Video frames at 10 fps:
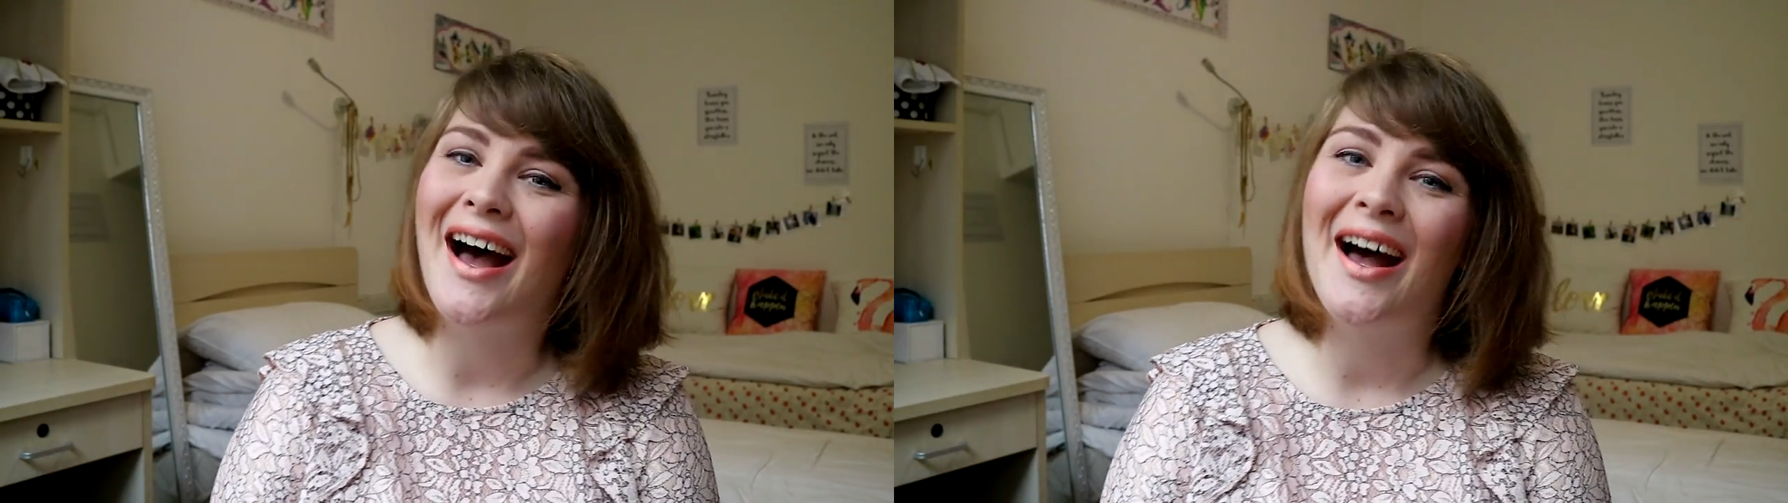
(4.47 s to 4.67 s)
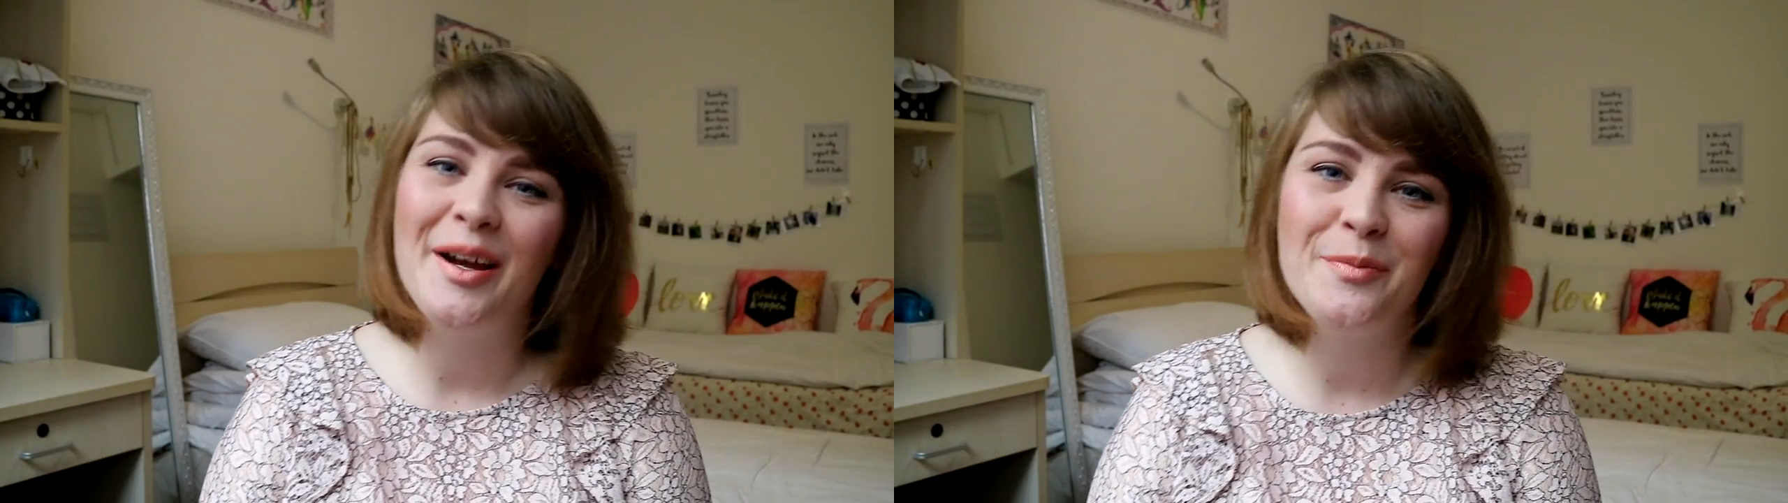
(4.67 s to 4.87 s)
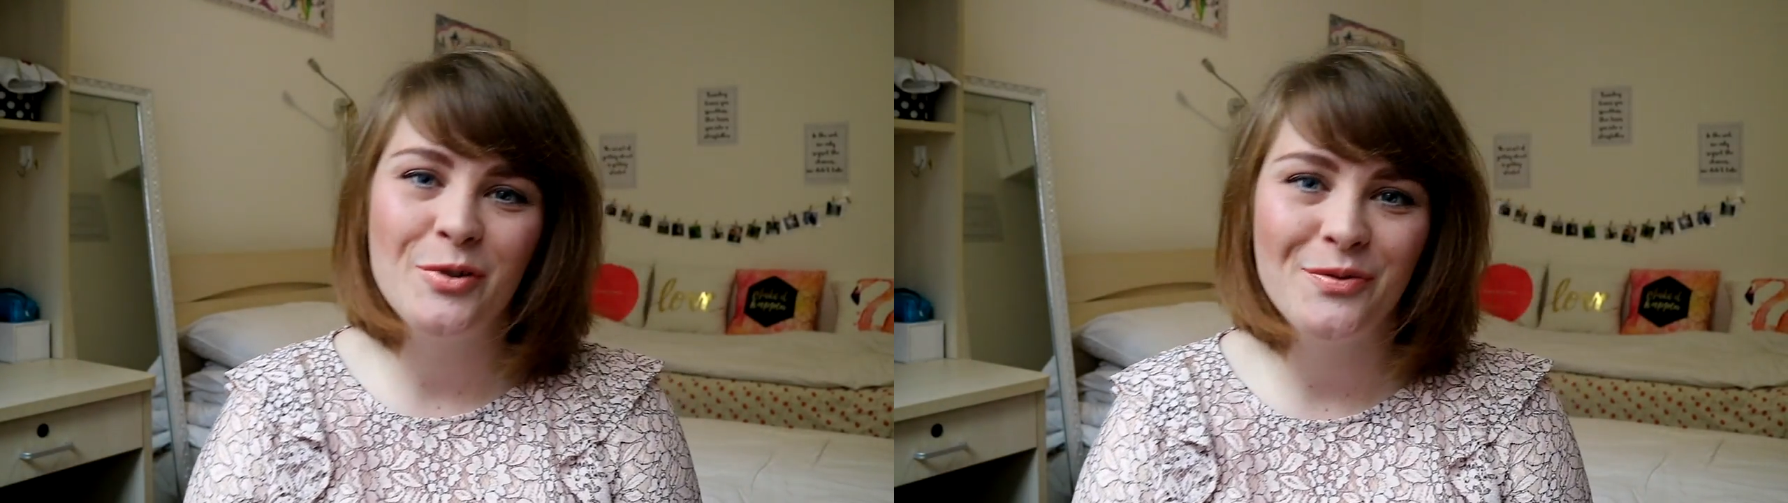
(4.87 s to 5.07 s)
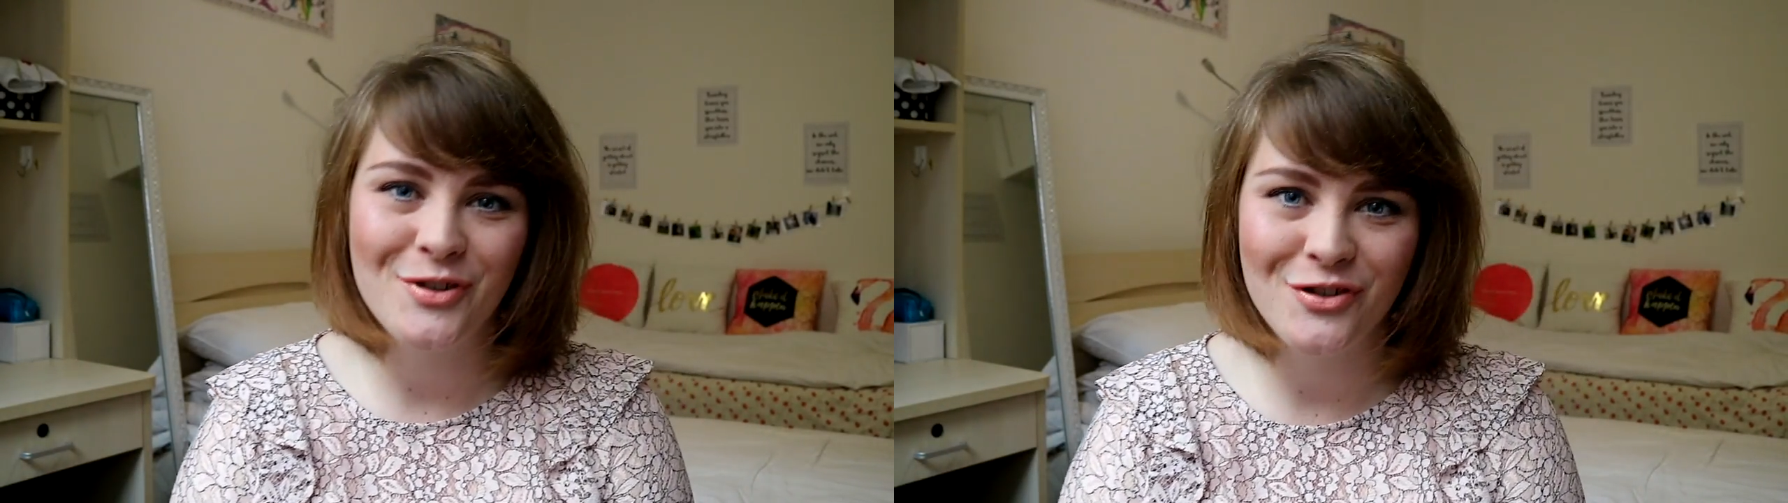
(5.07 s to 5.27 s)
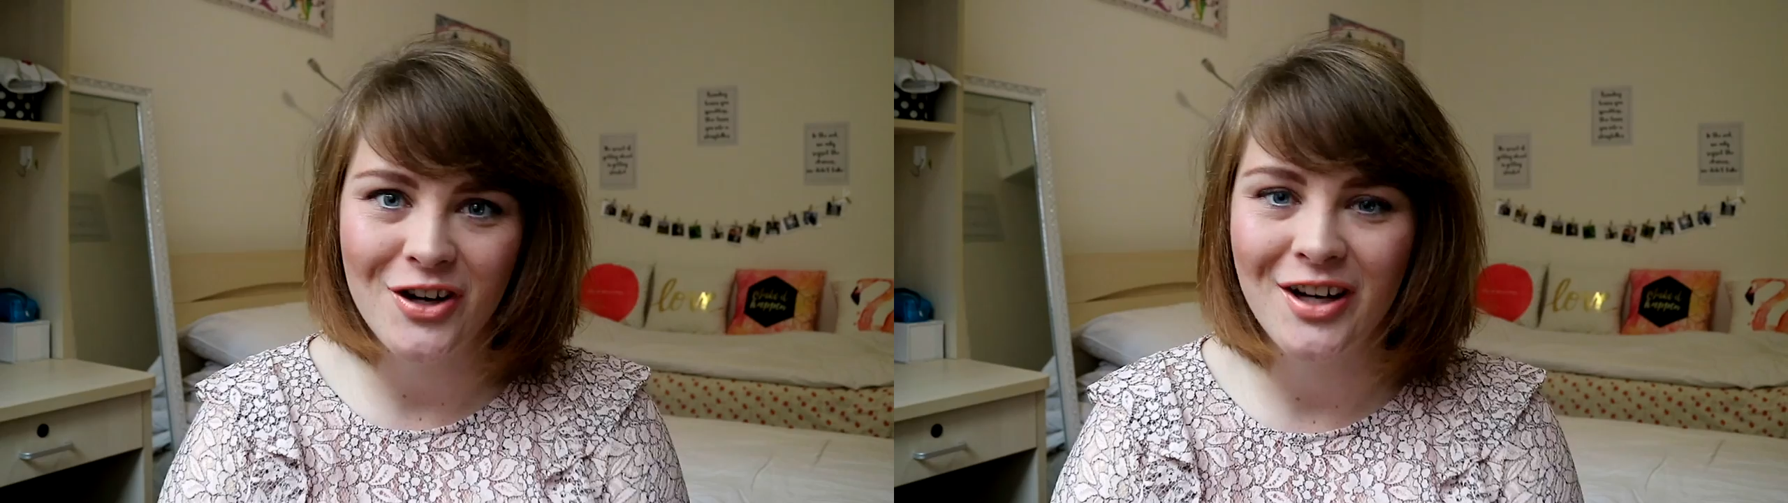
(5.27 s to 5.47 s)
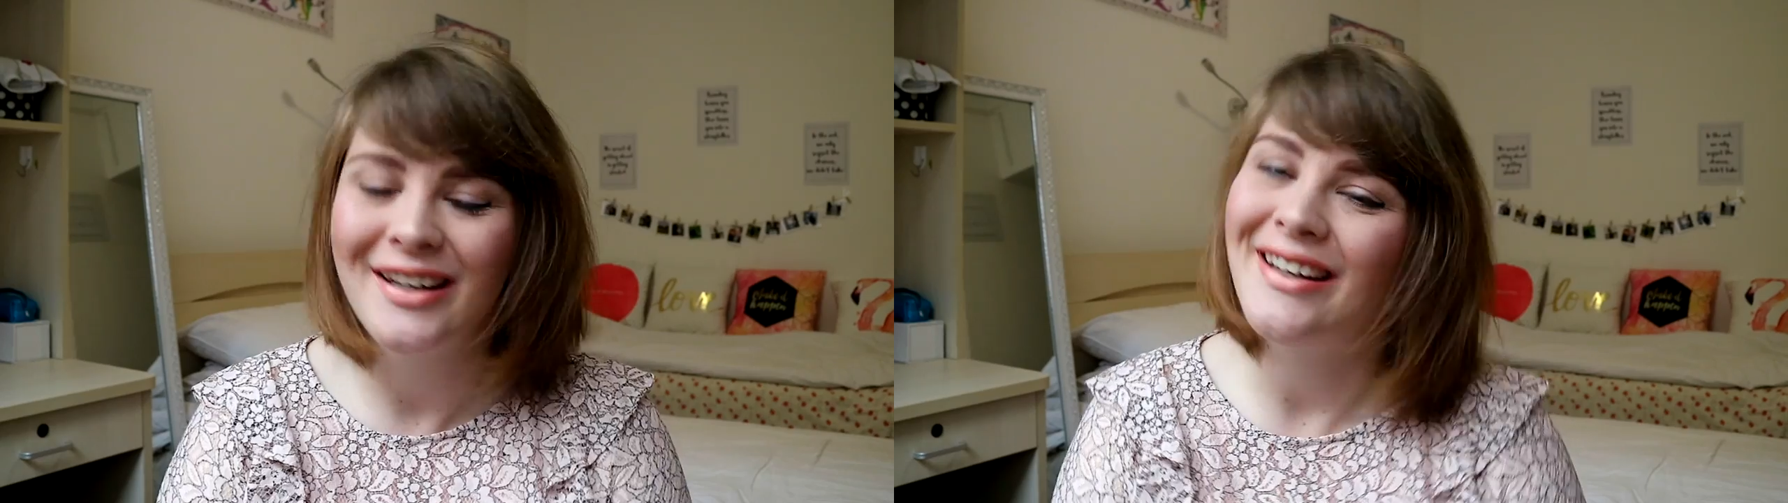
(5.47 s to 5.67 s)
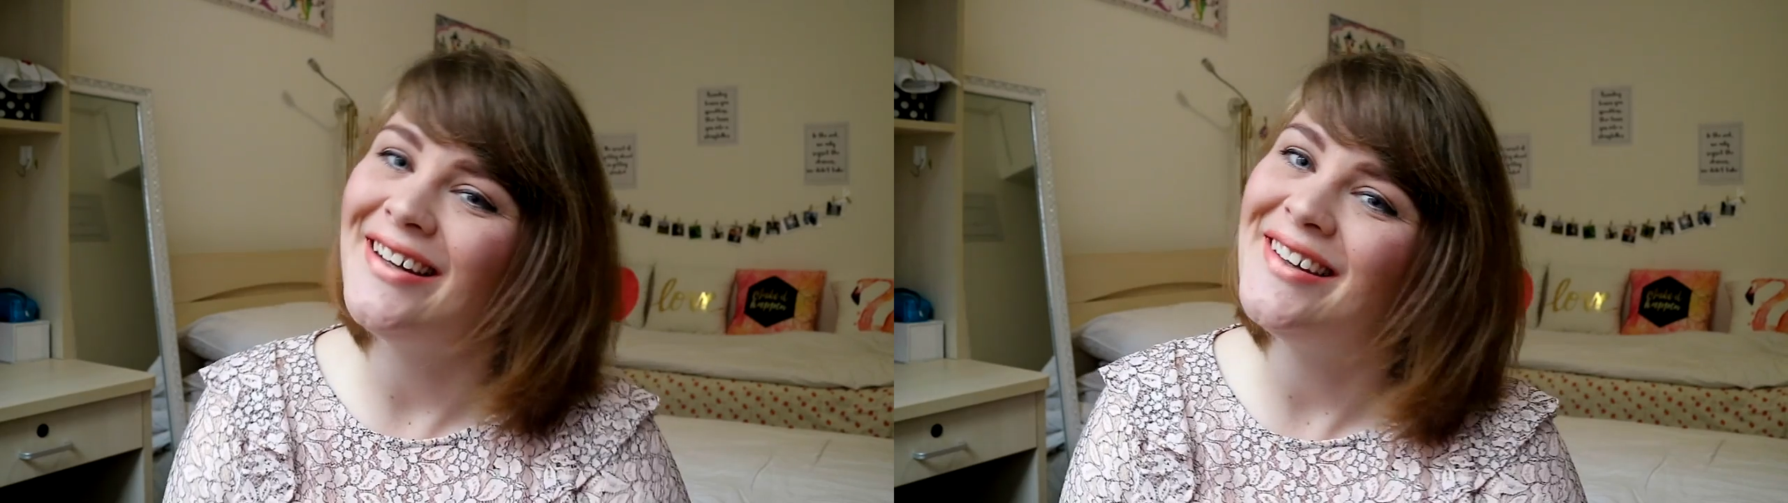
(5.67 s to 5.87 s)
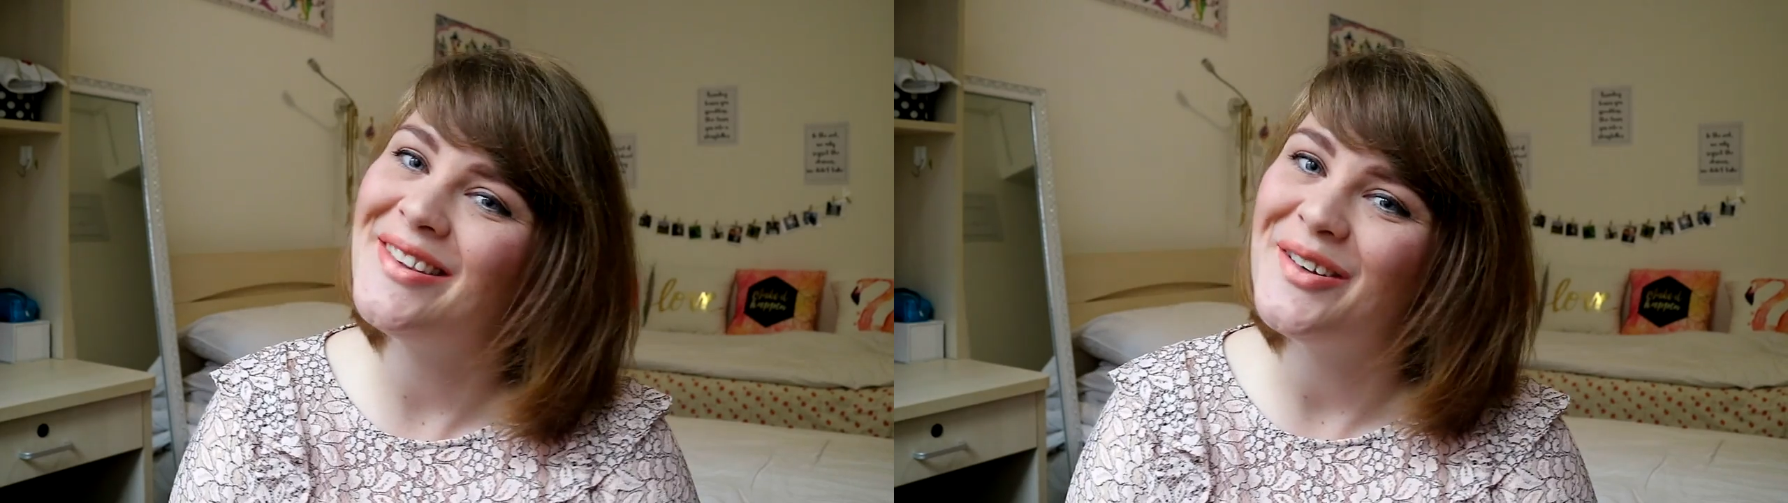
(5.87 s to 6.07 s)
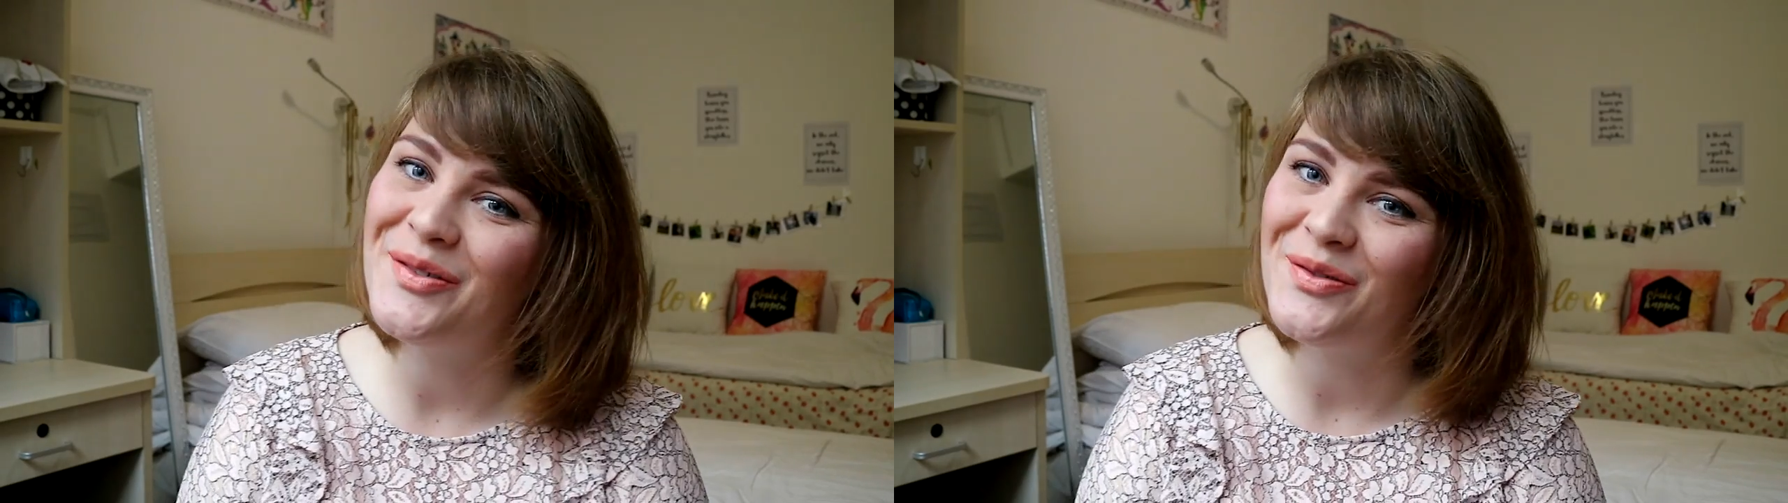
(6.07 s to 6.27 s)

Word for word: I moved to China in the